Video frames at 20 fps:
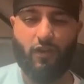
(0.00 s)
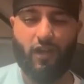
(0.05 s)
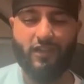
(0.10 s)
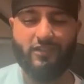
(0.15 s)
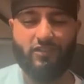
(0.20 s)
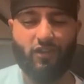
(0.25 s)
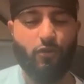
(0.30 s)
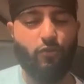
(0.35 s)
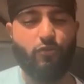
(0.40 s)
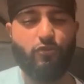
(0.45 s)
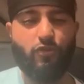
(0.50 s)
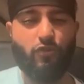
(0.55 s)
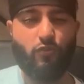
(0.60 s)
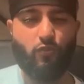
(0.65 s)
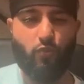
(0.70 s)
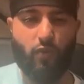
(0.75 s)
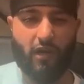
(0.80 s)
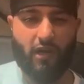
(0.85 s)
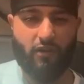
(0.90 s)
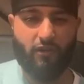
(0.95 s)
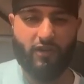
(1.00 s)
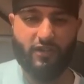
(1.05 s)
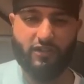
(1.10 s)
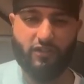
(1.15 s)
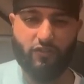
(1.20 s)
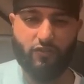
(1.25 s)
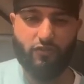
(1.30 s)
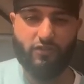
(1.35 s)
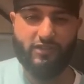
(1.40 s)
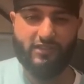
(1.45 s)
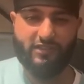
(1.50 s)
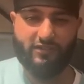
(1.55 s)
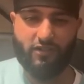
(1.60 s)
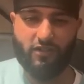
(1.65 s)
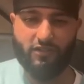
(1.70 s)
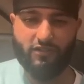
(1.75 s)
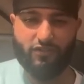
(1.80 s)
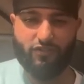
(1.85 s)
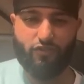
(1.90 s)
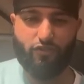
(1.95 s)
I don't know where I'd go because there
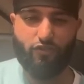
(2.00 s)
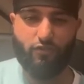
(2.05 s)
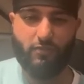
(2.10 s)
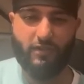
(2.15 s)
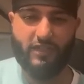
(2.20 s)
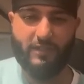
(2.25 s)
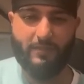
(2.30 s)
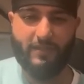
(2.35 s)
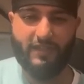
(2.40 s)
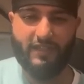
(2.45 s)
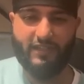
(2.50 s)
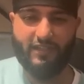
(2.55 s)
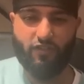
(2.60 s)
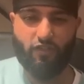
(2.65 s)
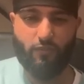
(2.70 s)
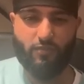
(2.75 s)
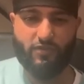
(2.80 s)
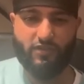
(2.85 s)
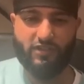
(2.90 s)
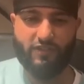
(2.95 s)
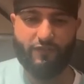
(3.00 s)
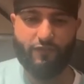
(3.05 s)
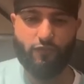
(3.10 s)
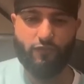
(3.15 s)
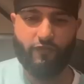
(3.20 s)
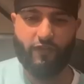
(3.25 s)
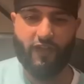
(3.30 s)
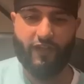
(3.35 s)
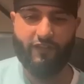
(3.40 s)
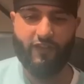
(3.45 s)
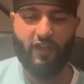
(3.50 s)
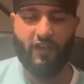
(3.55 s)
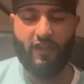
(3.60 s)
aren't too many appealing options at 4-5.